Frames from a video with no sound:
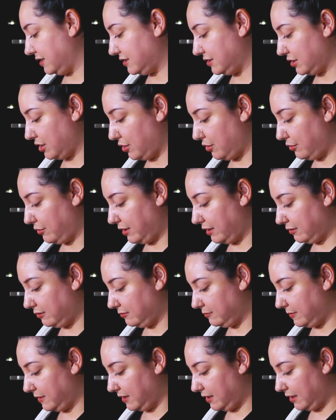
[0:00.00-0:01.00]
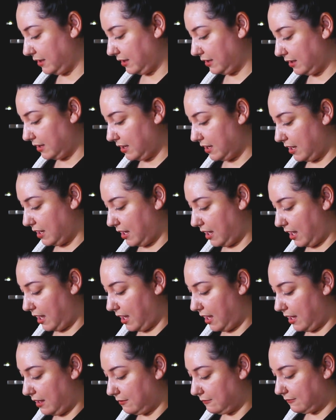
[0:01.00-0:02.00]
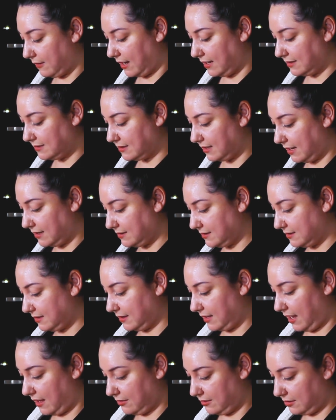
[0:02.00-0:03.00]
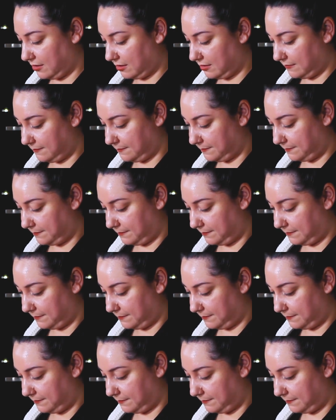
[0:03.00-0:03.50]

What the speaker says: So it'll be right sides together.